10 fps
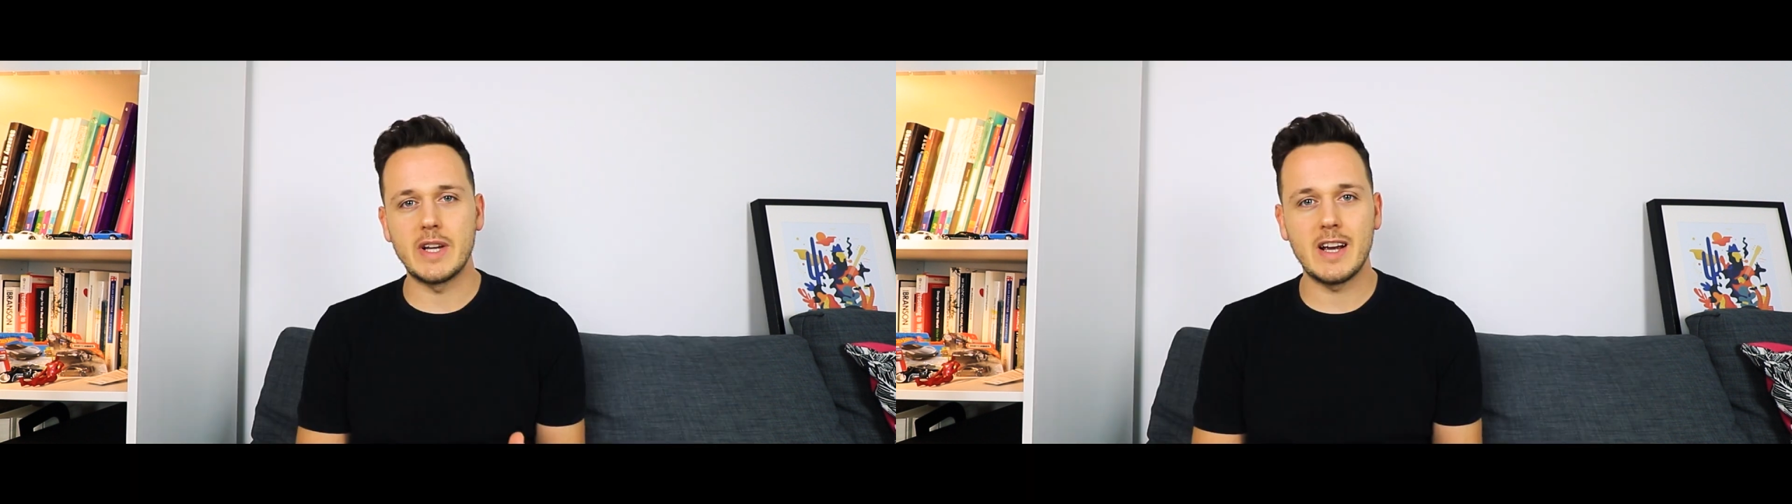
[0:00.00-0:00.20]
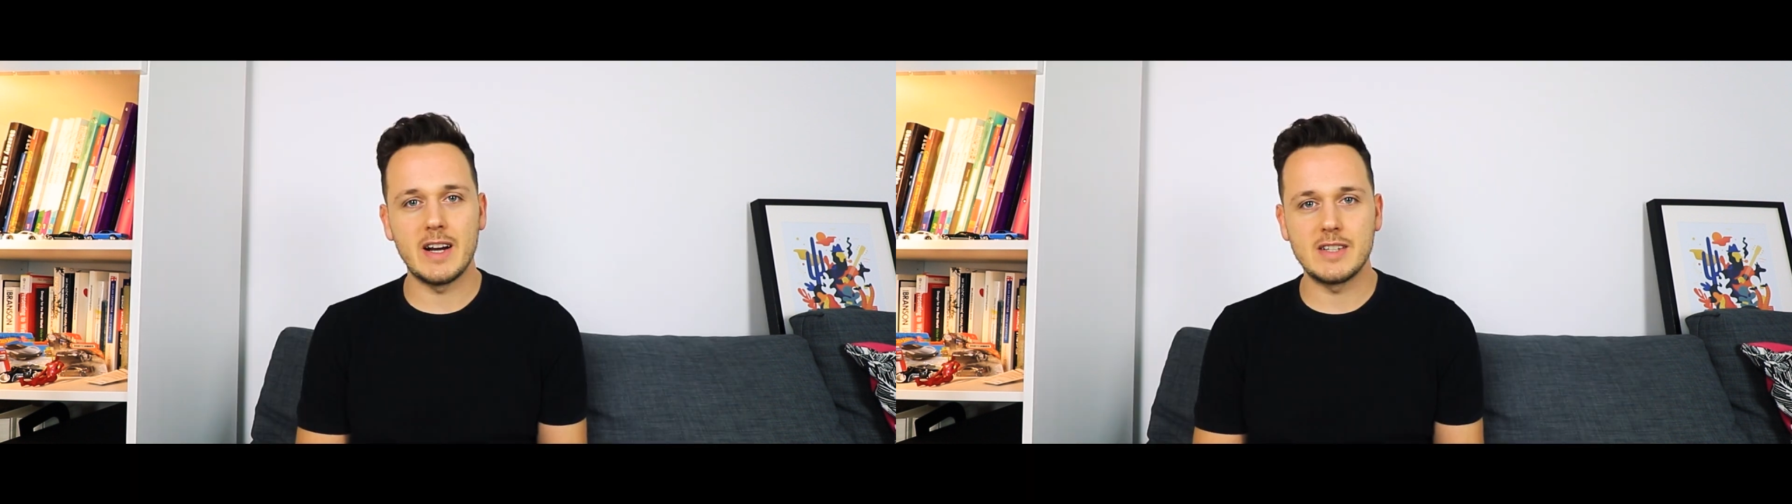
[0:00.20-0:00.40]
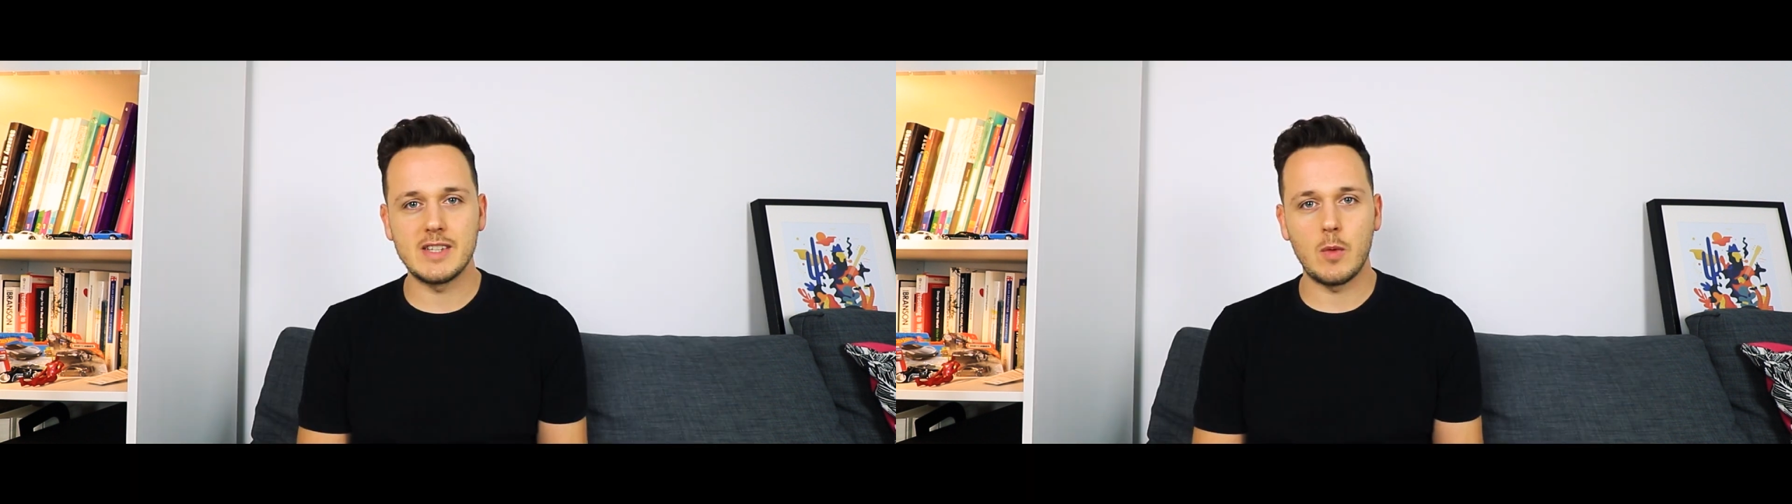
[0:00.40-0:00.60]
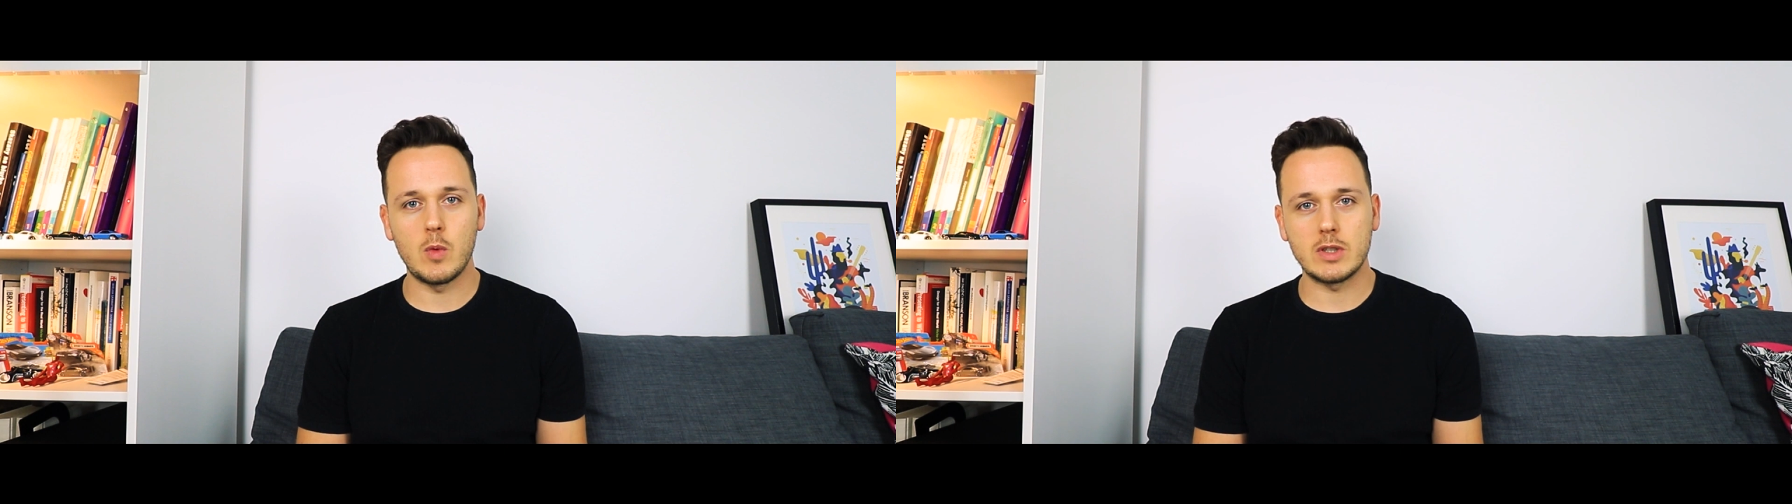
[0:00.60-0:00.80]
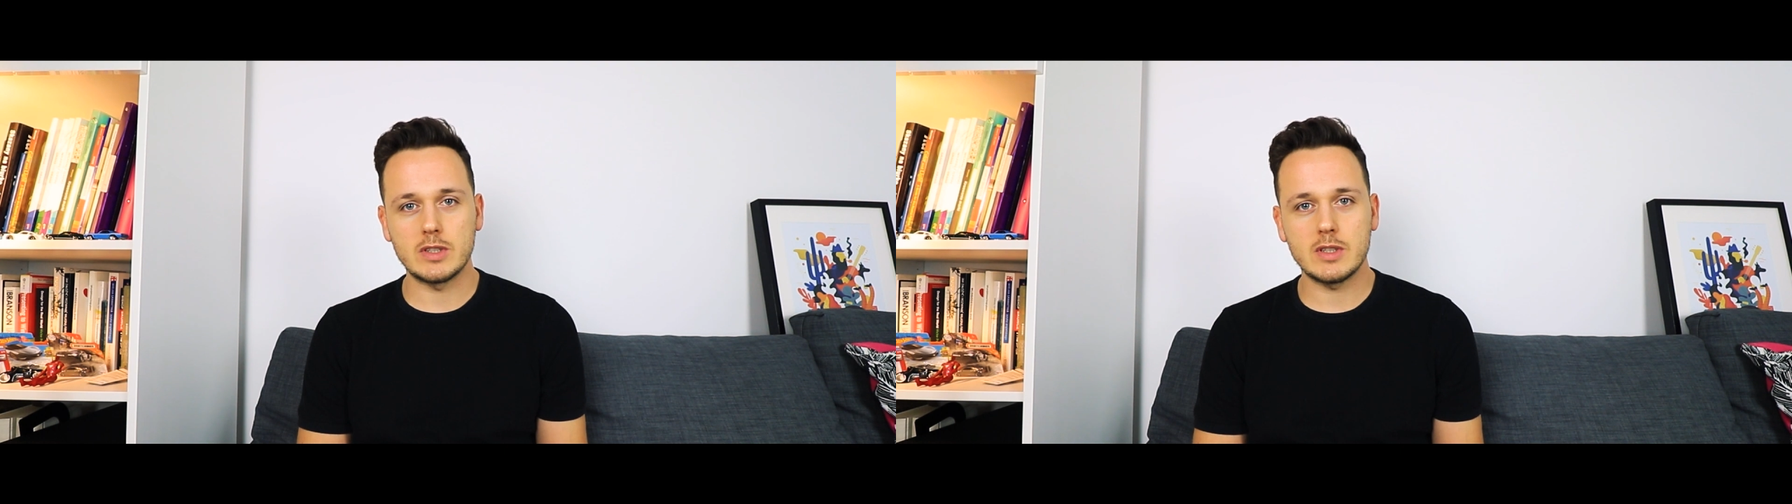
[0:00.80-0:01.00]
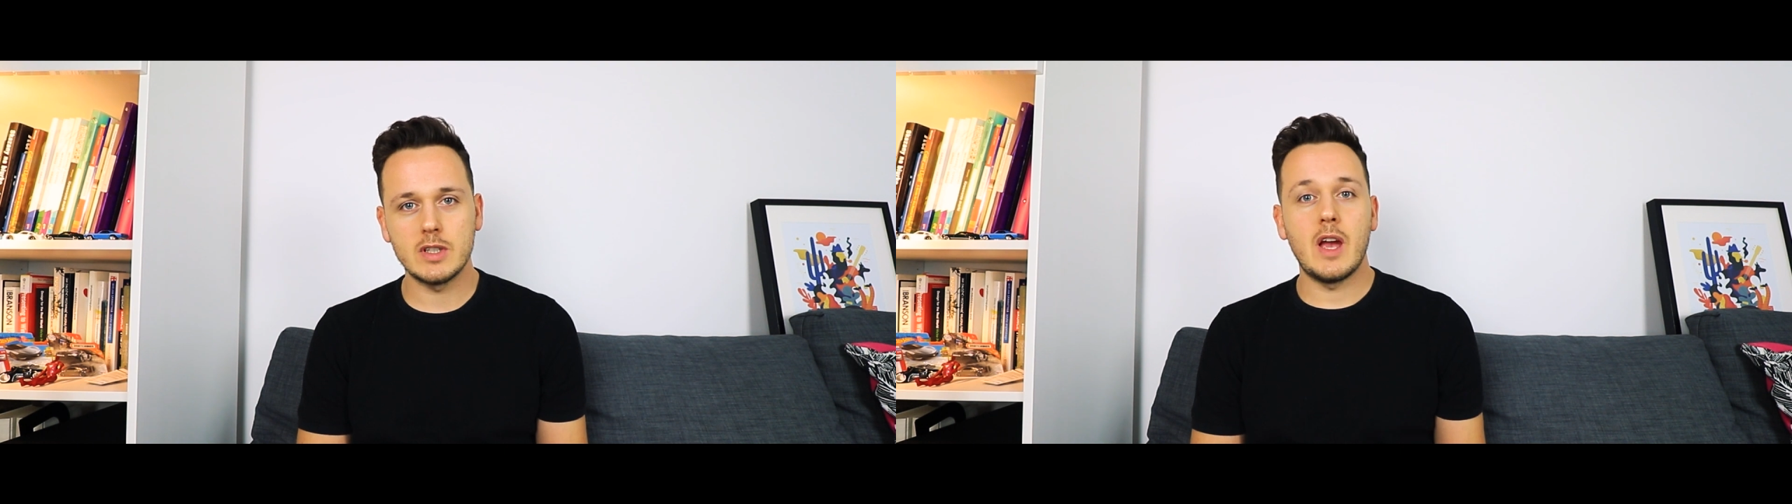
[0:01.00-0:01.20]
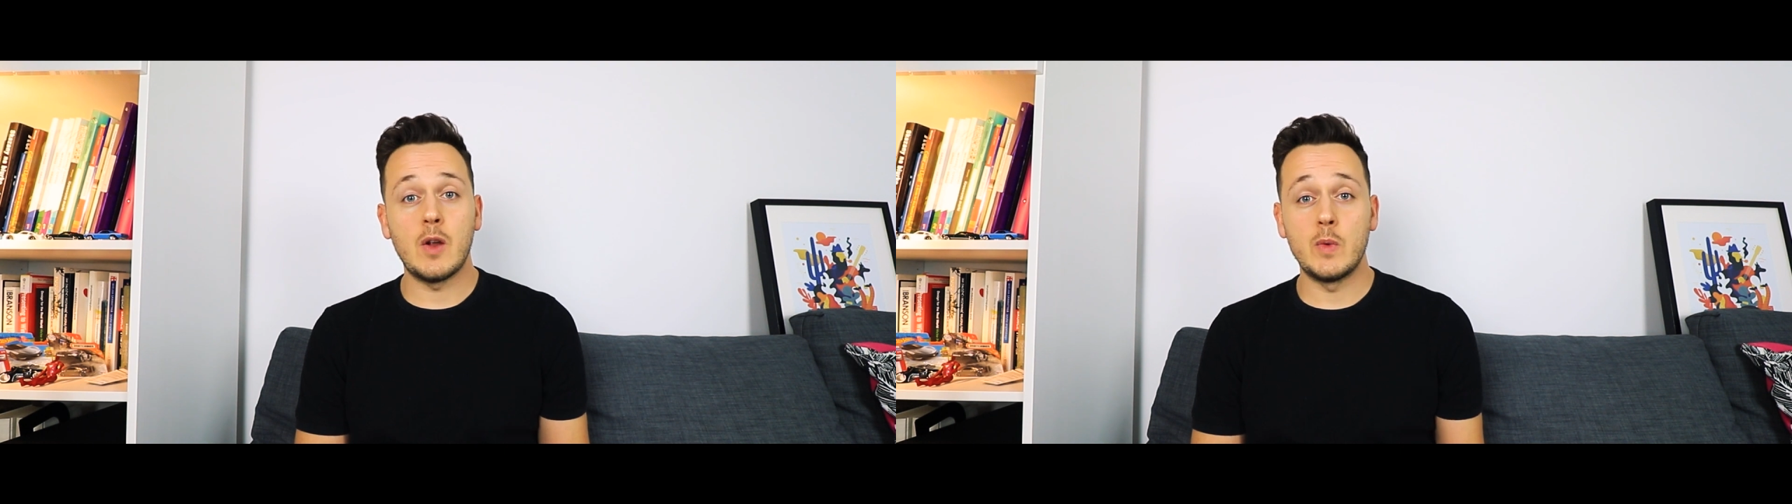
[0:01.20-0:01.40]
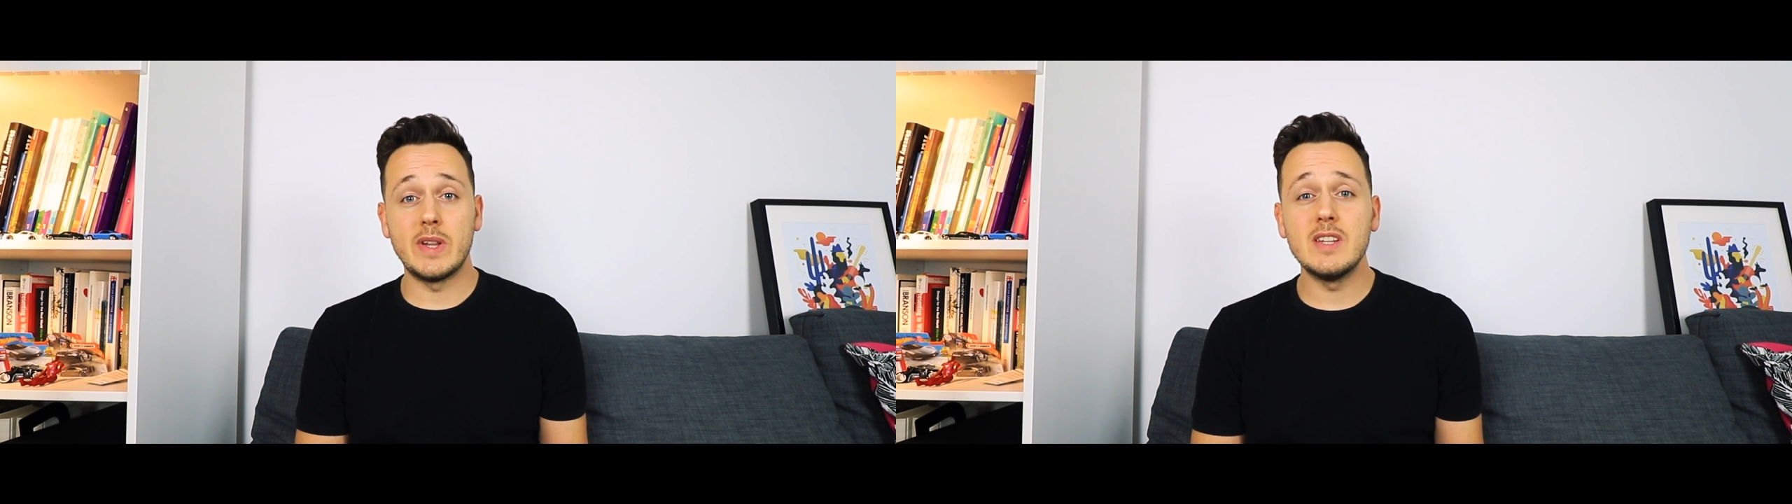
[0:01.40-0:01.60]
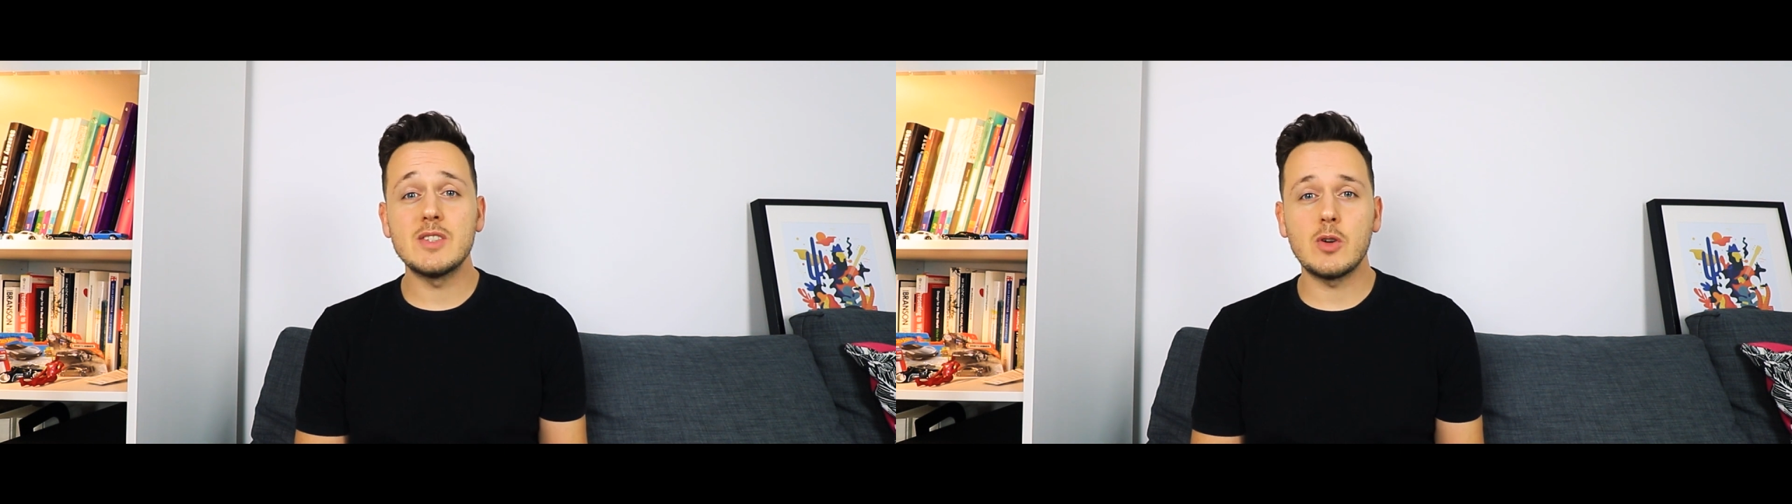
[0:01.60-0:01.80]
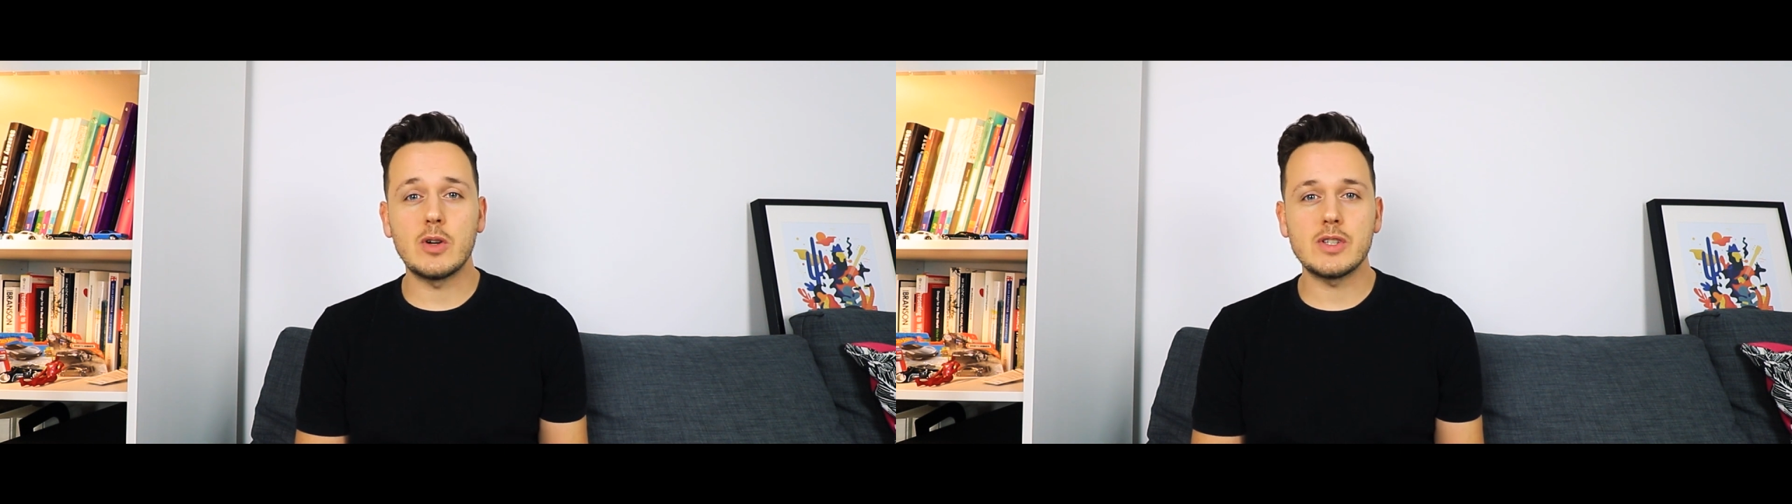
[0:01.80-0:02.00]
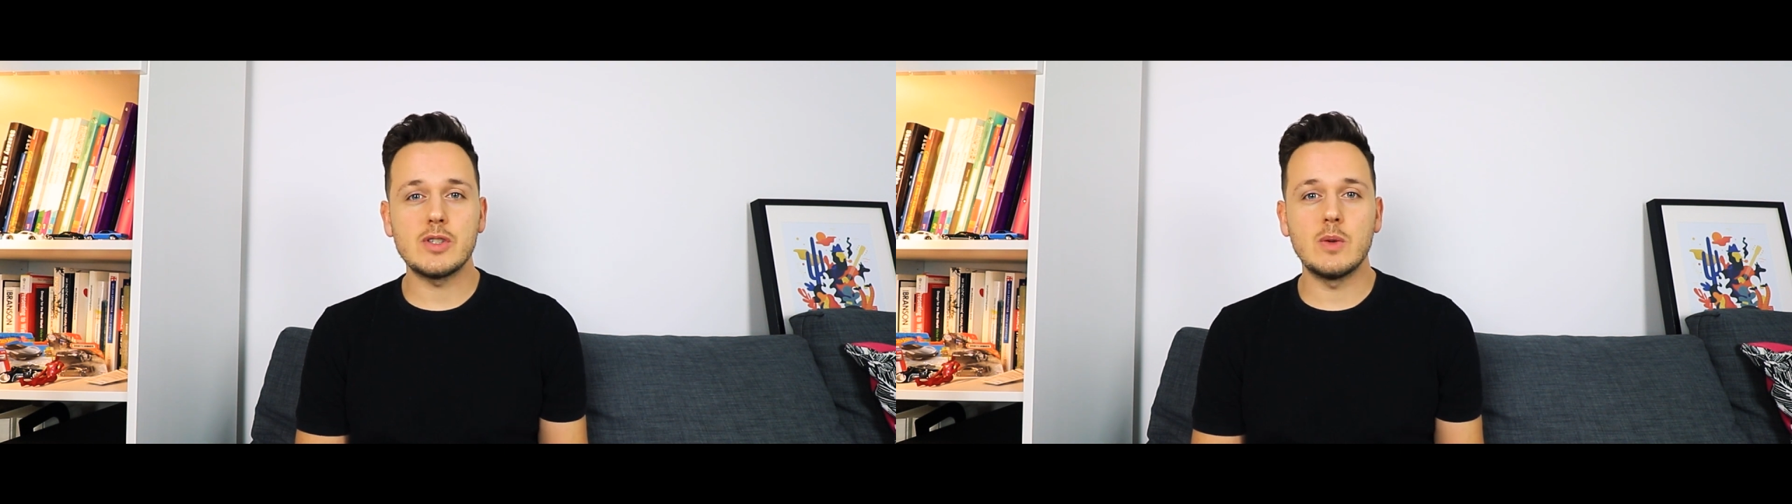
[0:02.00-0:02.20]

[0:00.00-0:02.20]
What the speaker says: in car design world. And with this course